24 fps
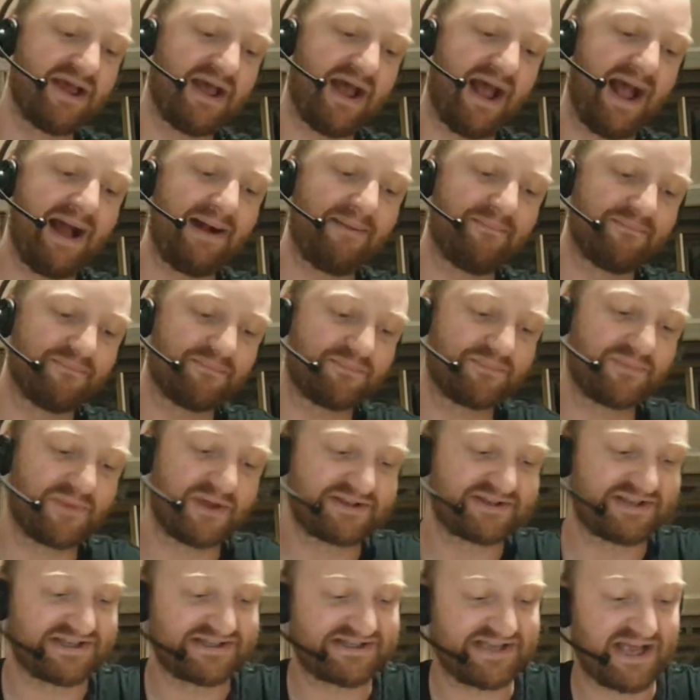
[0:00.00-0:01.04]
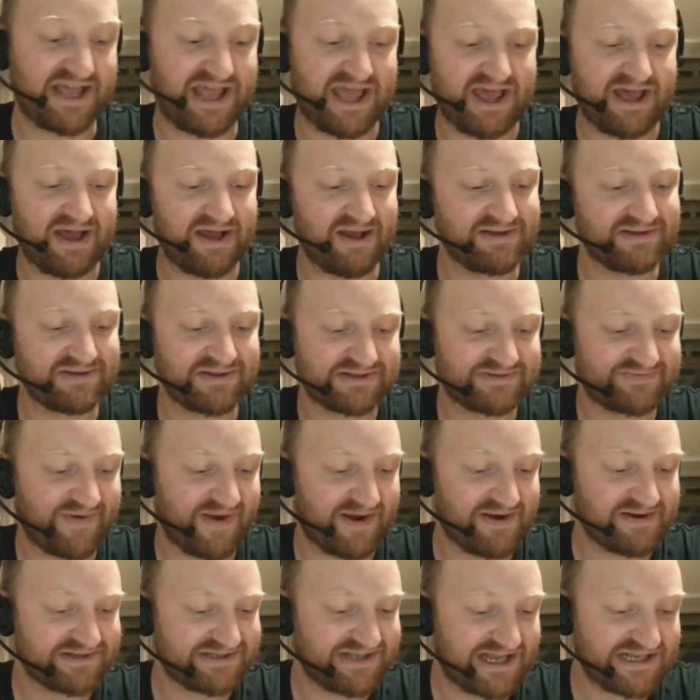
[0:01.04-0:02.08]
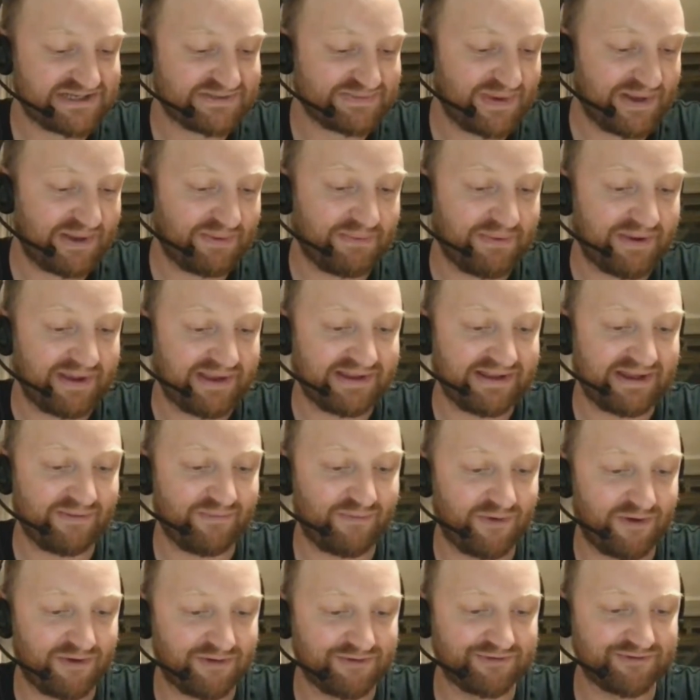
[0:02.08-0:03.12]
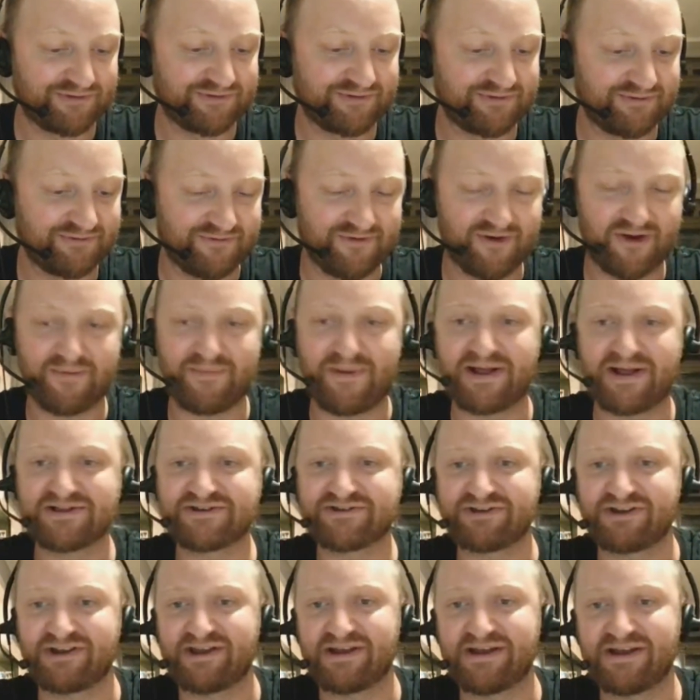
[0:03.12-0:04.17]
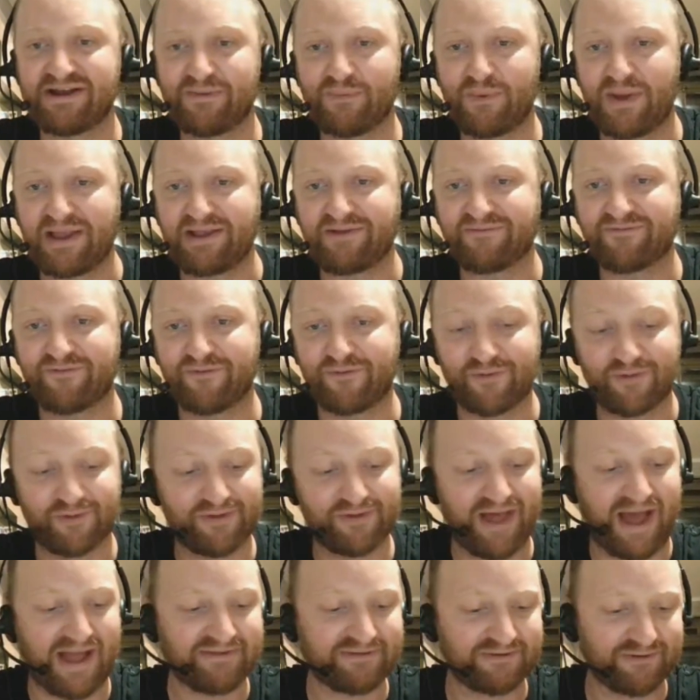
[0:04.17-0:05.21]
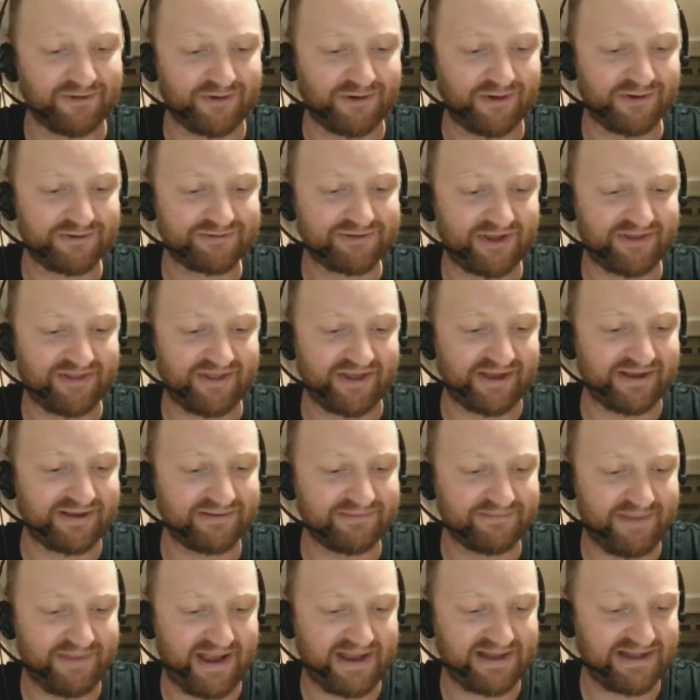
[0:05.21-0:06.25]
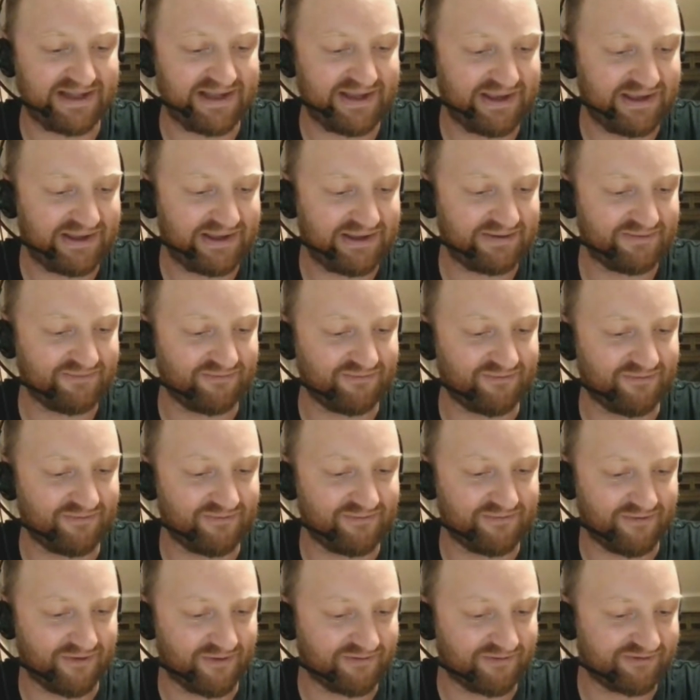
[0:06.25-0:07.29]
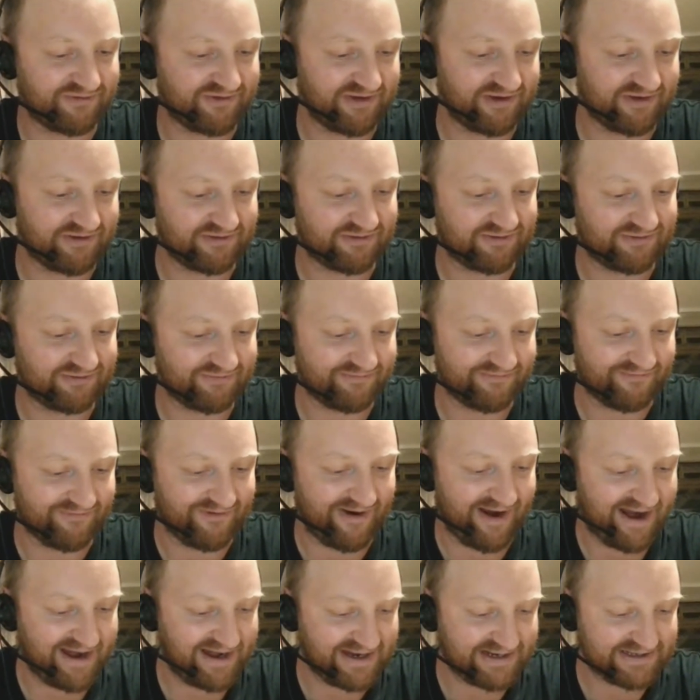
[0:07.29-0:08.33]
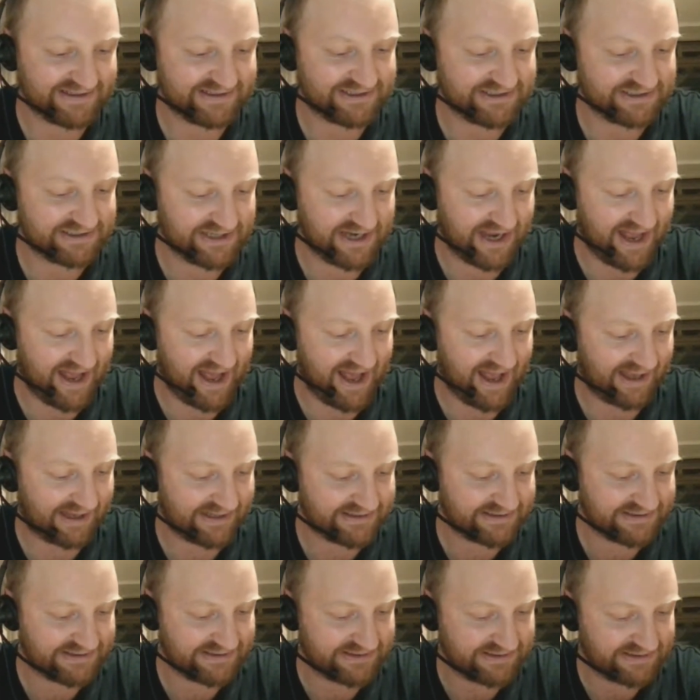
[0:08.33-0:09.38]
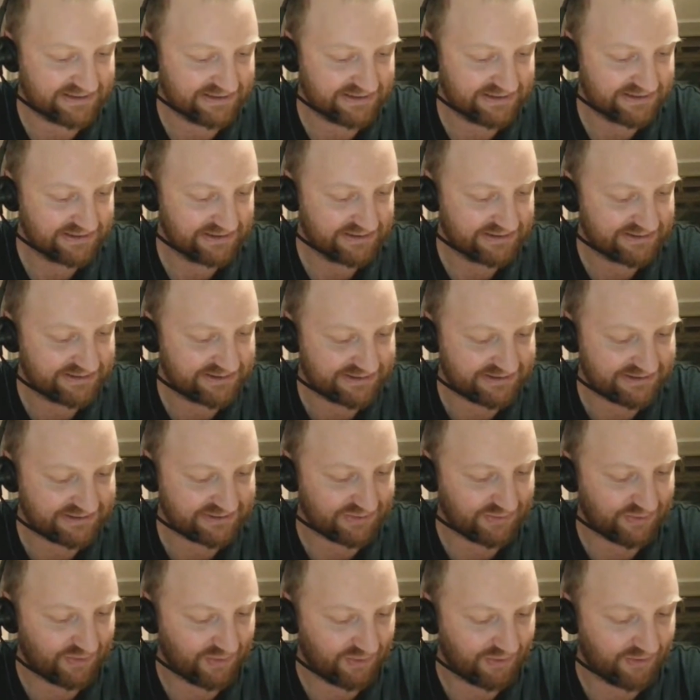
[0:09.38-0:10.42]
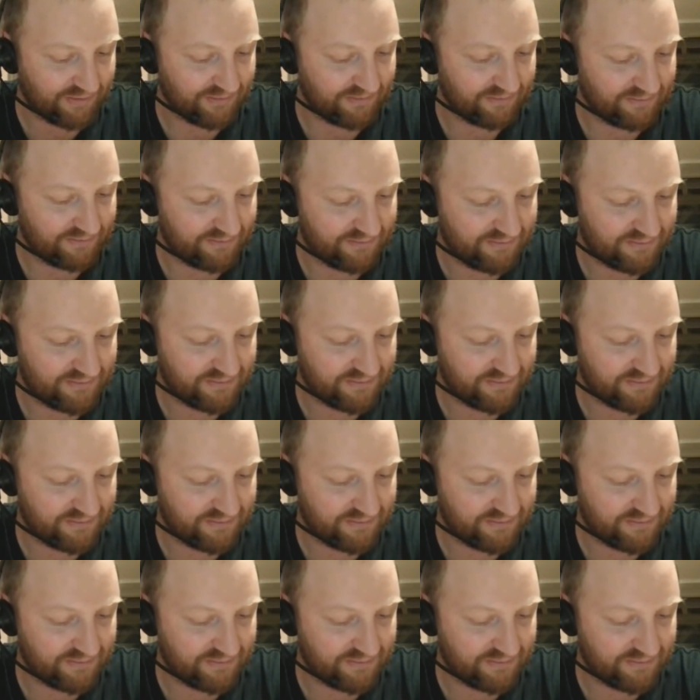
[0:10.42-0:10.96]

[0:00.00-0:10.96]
I was going to say, as far as last week went, it was very much a week for the underdogs. I think Manly, Roosters, Raiders, Sharks, Storm,